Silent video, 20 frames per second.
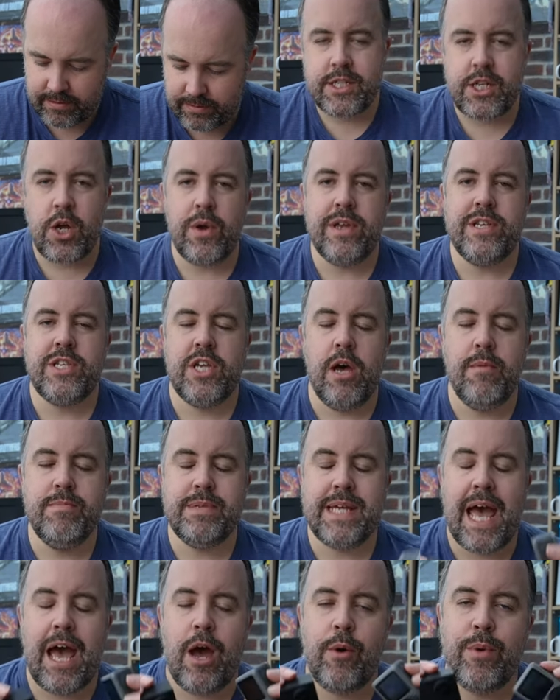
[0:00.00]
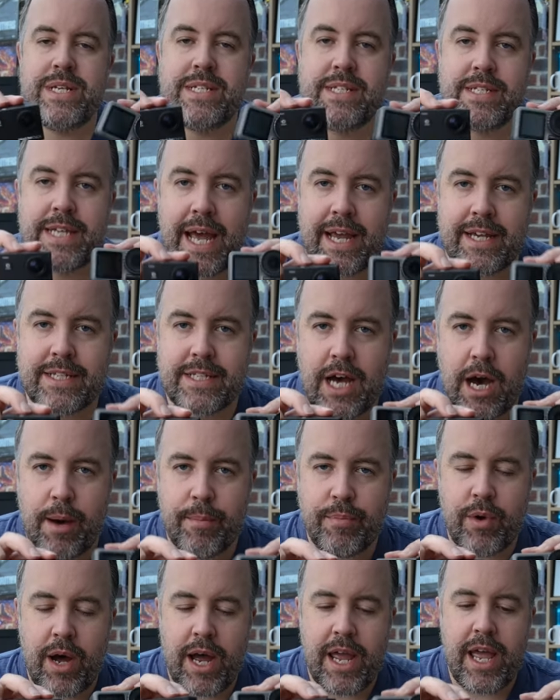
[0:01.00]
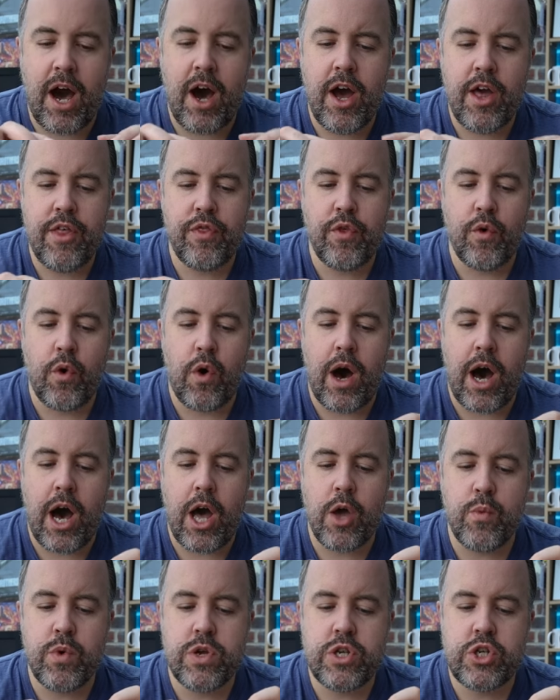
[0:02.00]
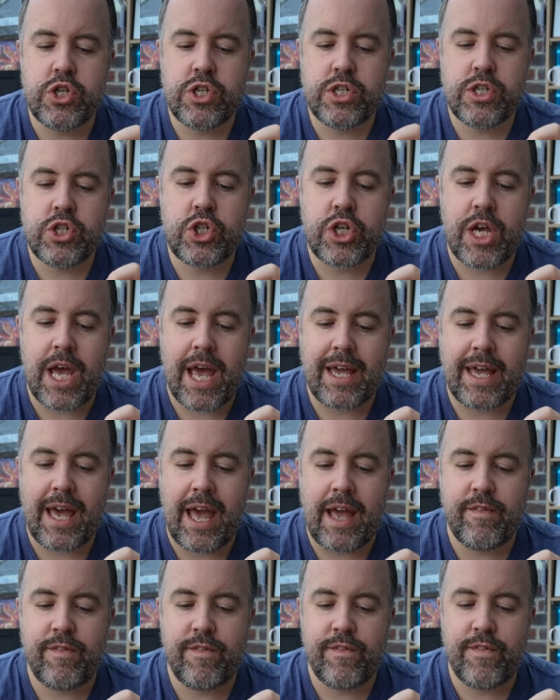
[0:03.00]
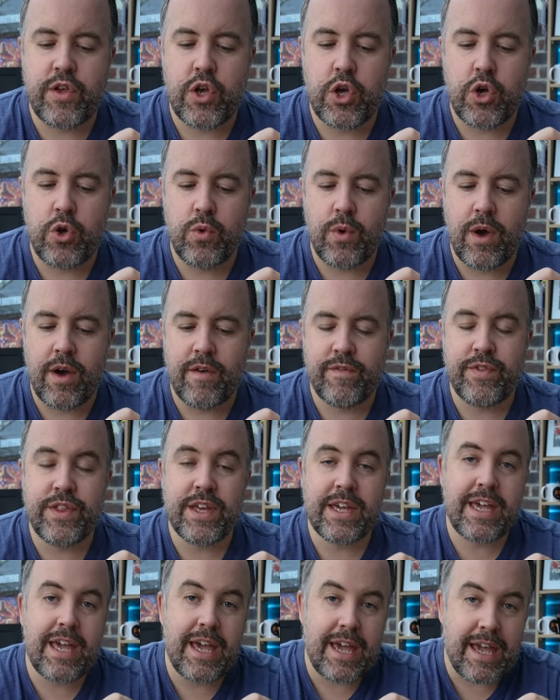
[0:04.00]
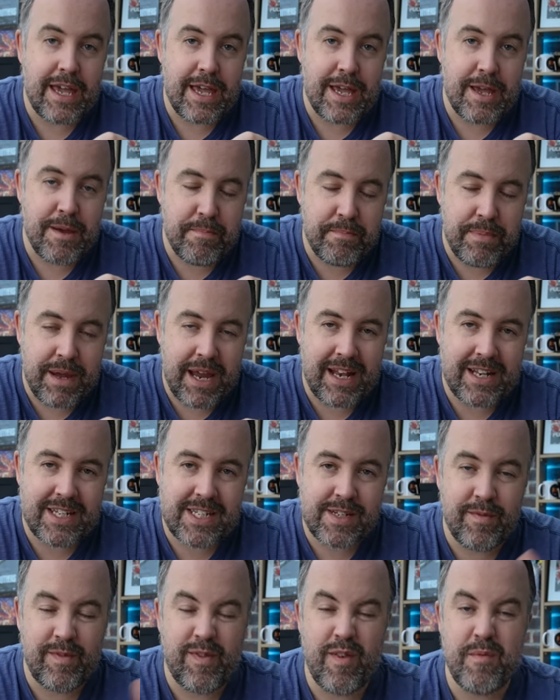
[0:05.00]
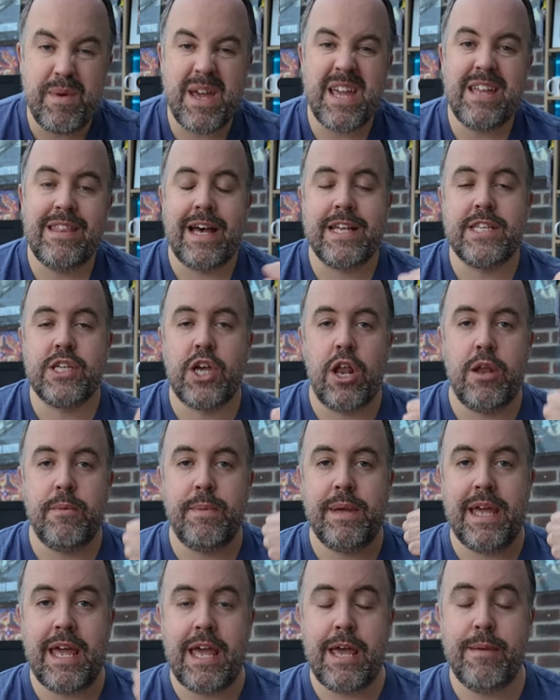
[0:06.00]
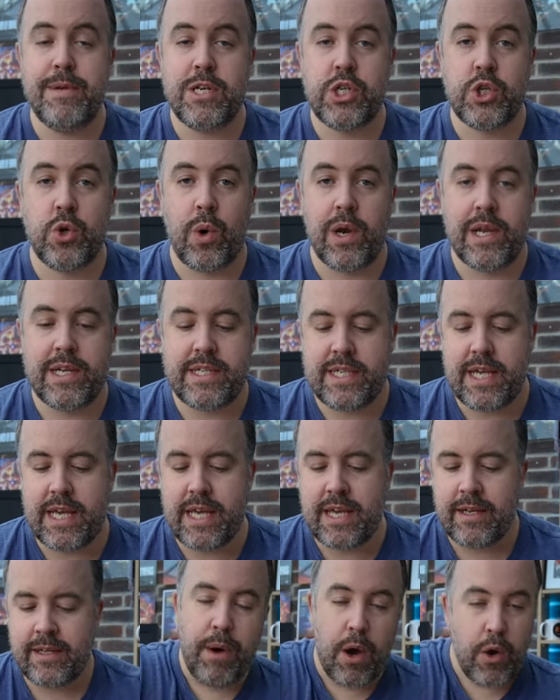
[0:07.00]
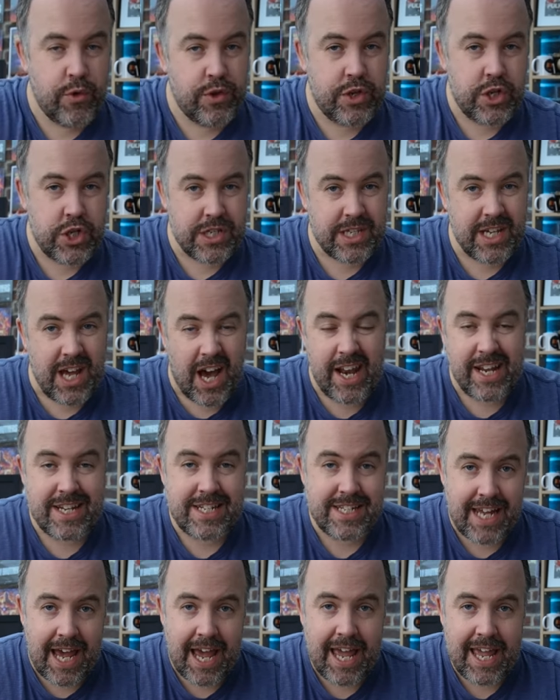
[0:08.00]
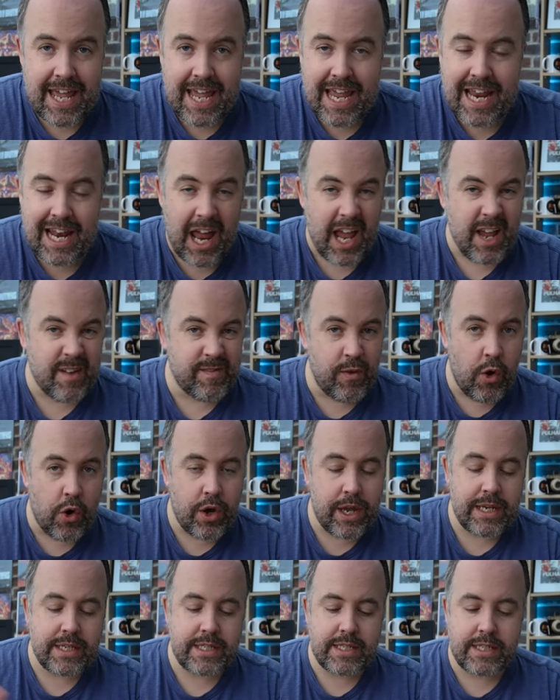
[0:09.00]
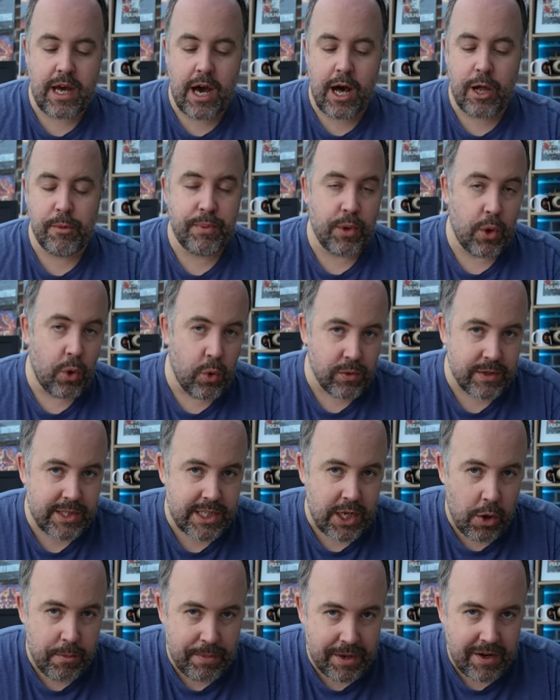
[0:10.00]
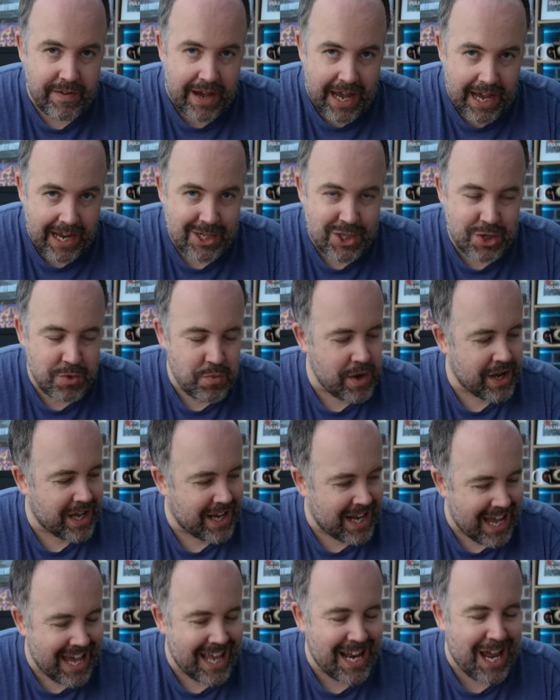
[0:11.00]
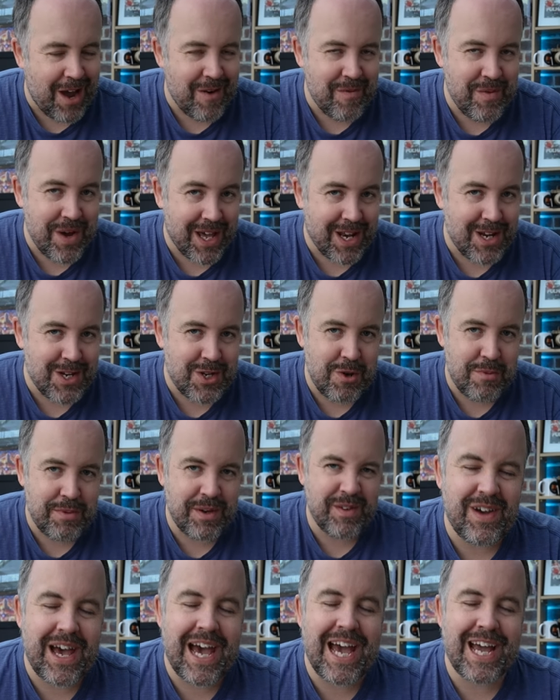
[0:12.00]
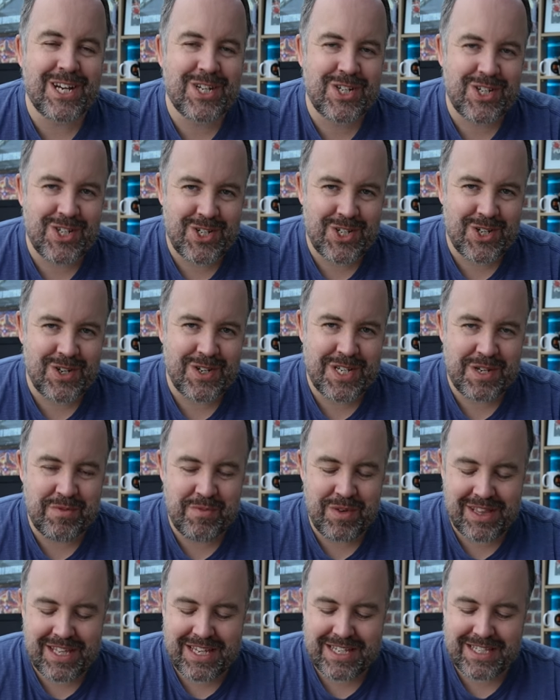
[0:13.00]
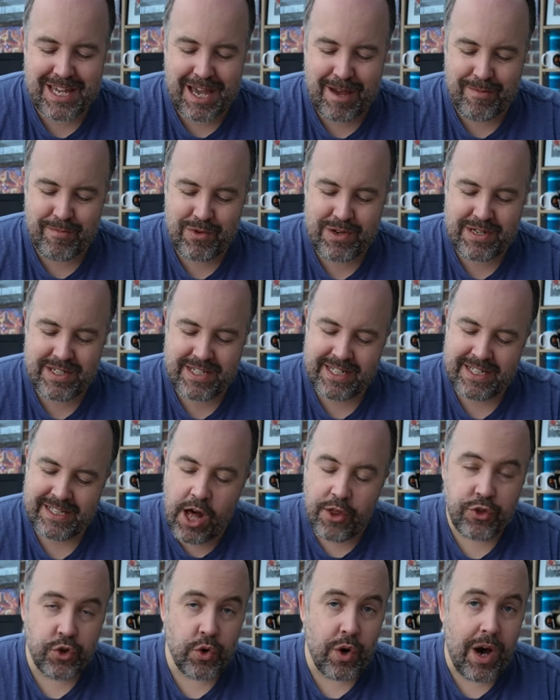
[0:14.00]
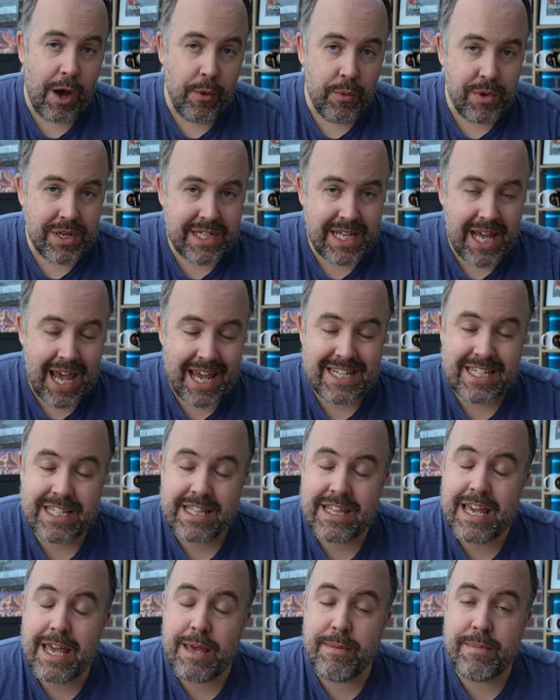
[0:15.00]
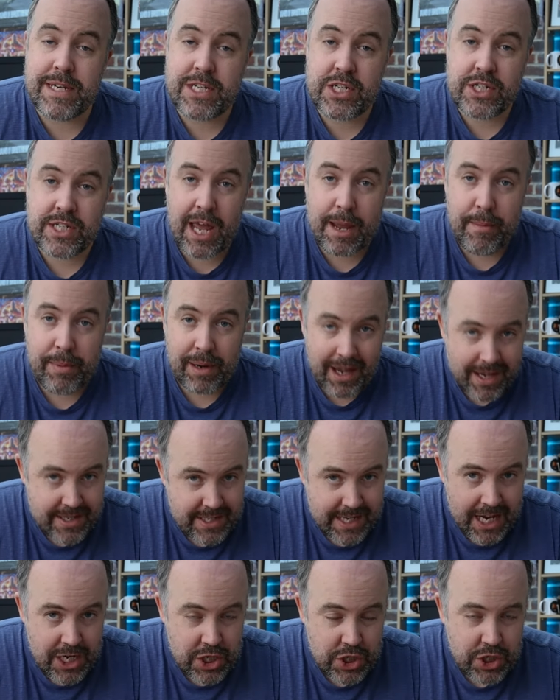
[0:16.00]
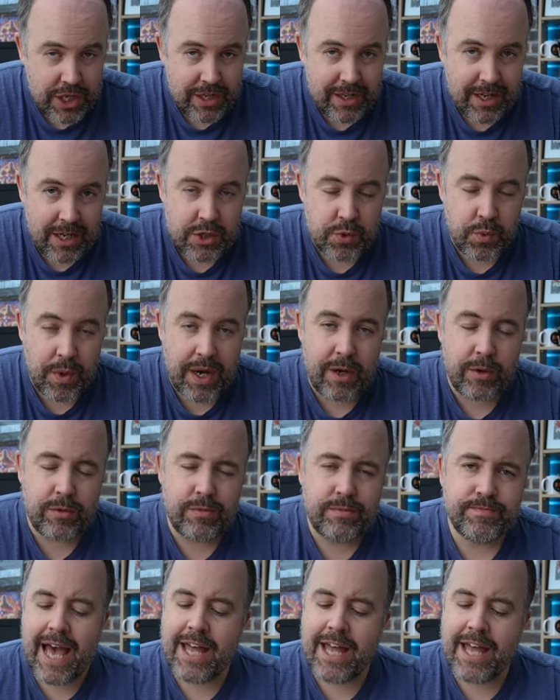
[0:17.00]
So in terms of how it stacks up, right, I thought I would just check a few of the key bits. And for me, that's going to be image quality. Both just kind of sat here like vlogging style, but also a bit of action. We're going to head out and we're going to do of action shooting with these cameras. I thought I would test the image stabilization as well.